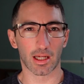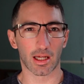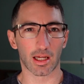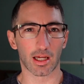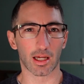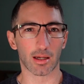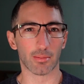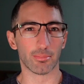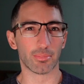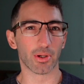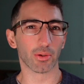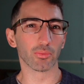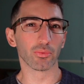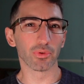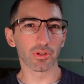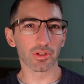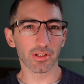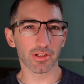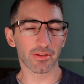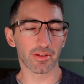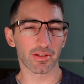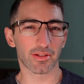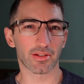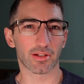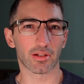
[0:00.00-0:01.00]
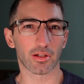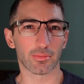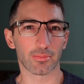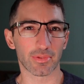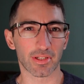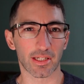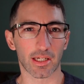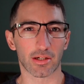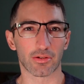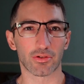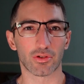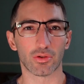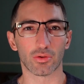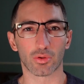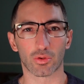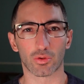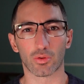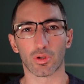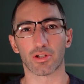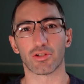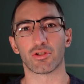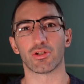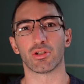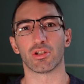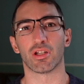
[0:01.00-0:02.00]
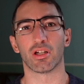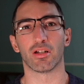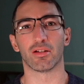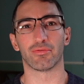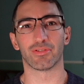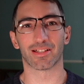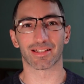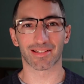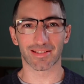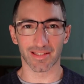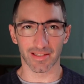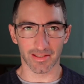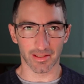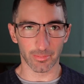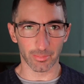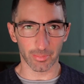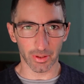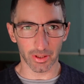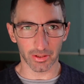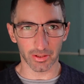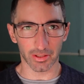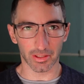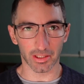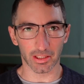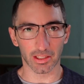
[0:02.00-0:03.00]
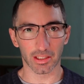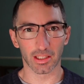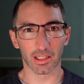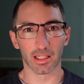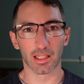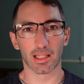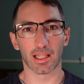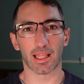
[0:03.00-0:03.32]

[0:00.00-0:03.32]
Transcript: But really this comes down to a question of accessibility